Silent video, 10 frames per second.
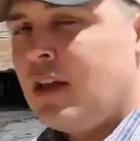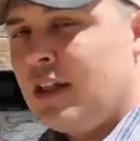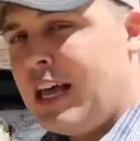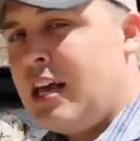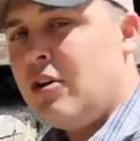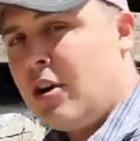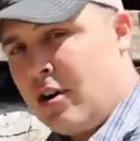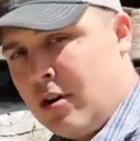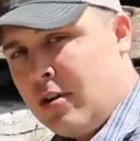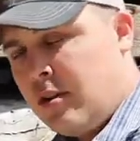
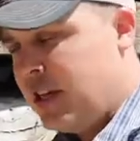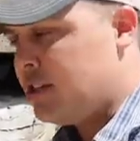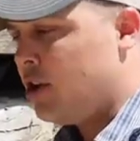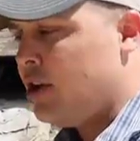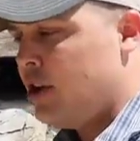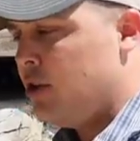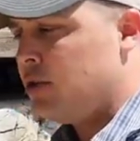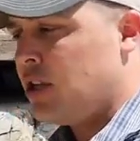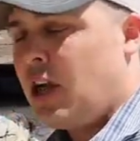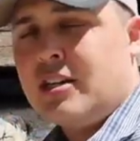Later, they started to
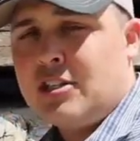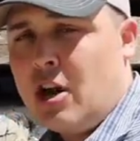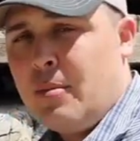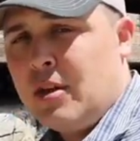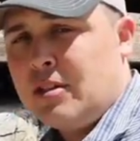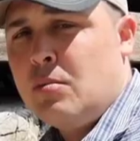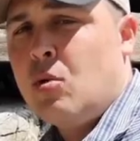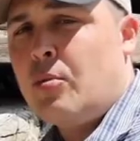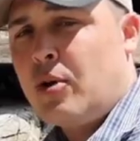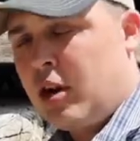use a lot of sawmills and
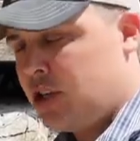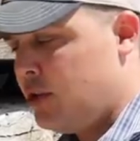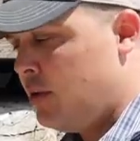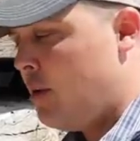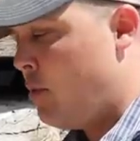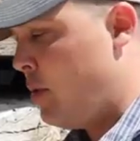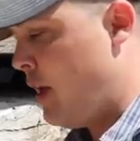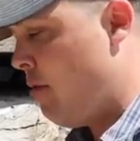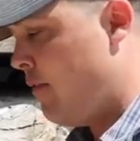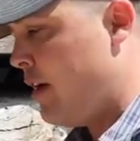more production lumber
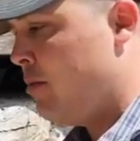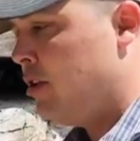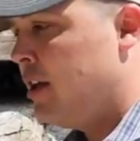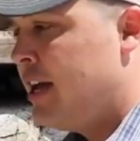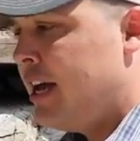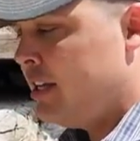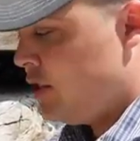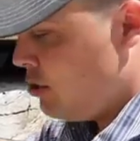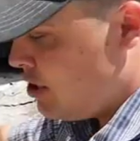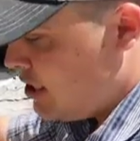became available. And so you'll